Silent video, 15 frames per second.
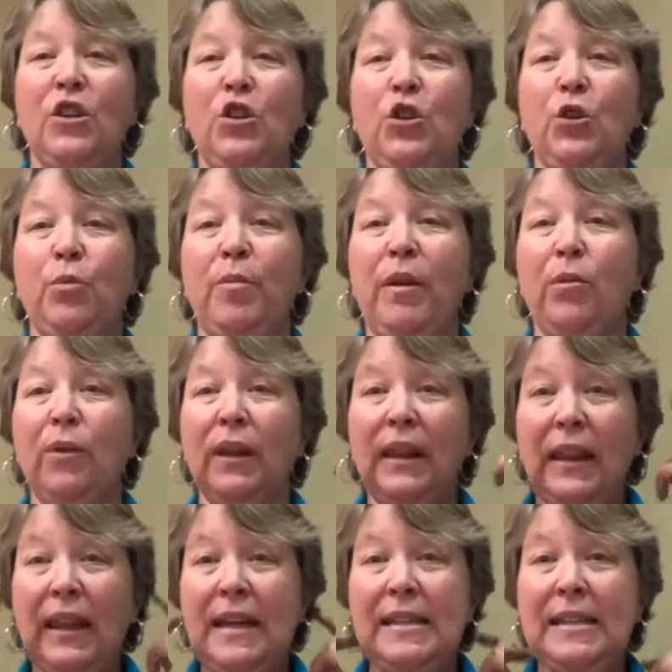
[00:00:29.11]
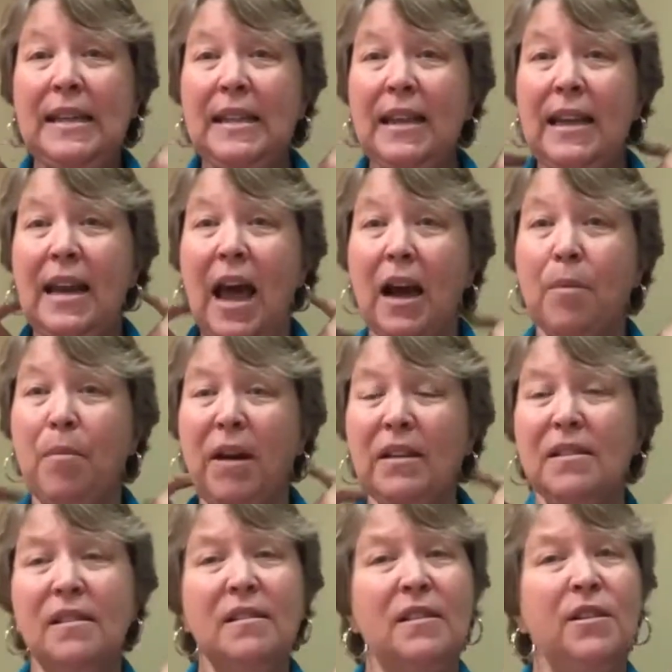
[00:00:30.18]
to be releasing the neck
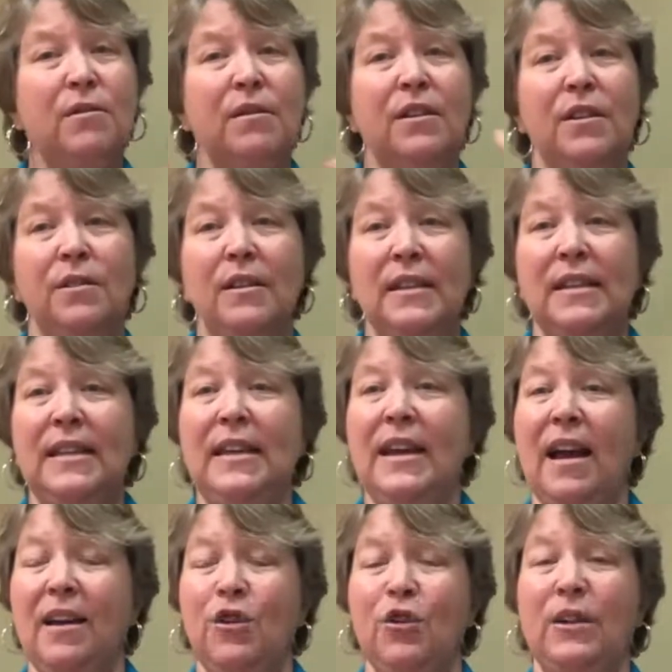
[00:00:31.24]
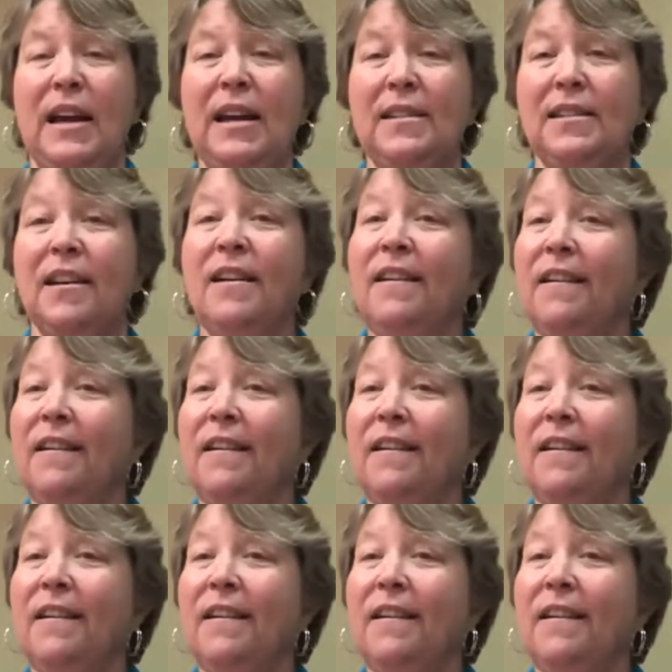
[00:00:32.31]
muscles. You can do this sitting at your desk.